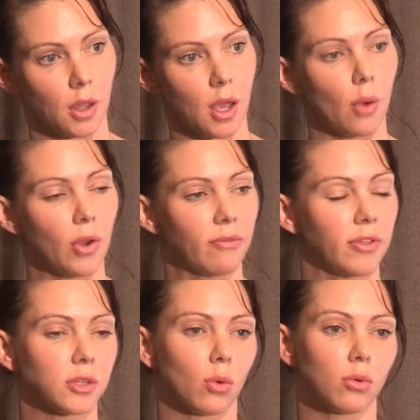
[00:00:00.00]
However,
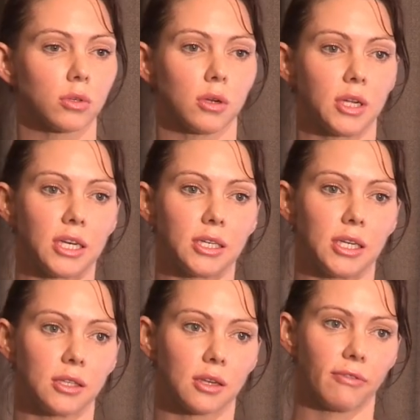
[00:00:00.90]
there's also an
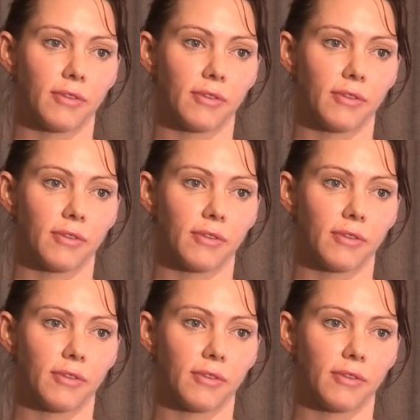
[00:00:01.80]
intensity